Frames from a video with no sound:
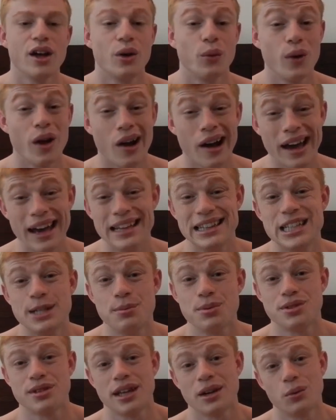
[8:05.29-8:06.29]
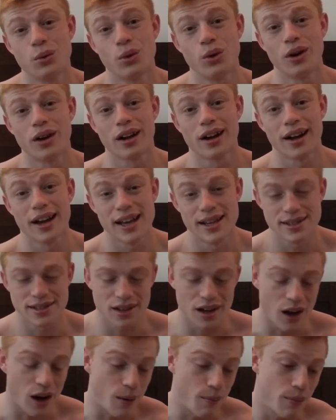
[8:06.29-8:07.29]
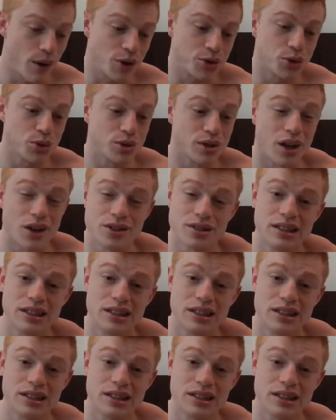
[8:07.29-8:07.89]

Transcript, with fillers: We are 80% water, guys. Our muscles are